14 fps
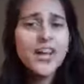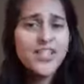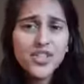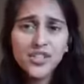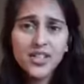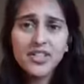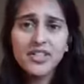I
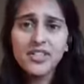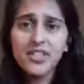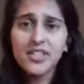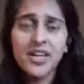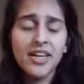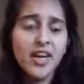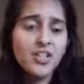just
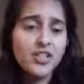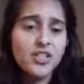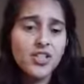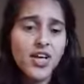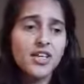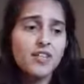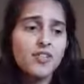listen and I
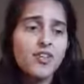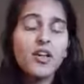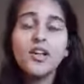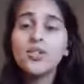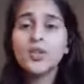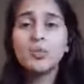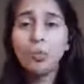just kind of
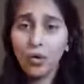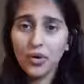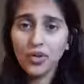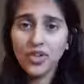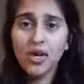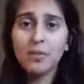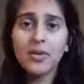
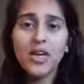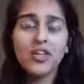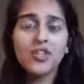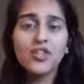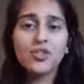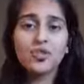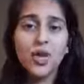support them and
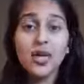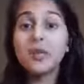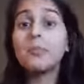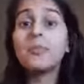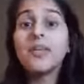I just try to